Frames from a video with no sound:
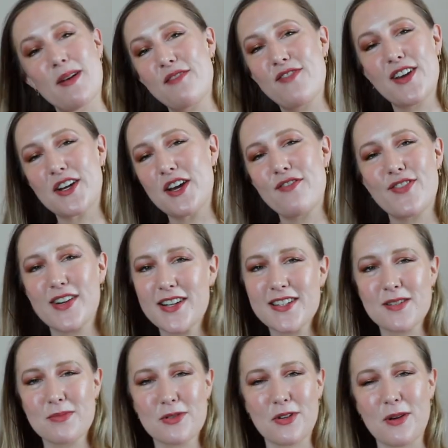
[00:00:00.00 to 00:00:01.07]
my very first
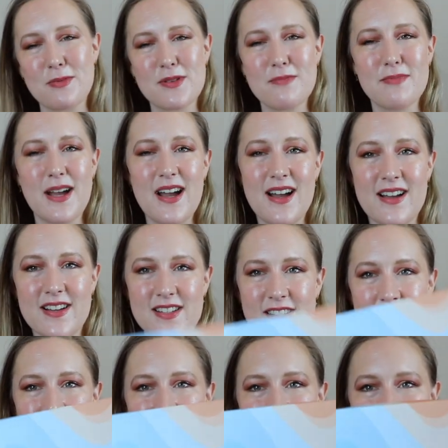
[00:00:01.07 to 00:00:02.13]
subscription box.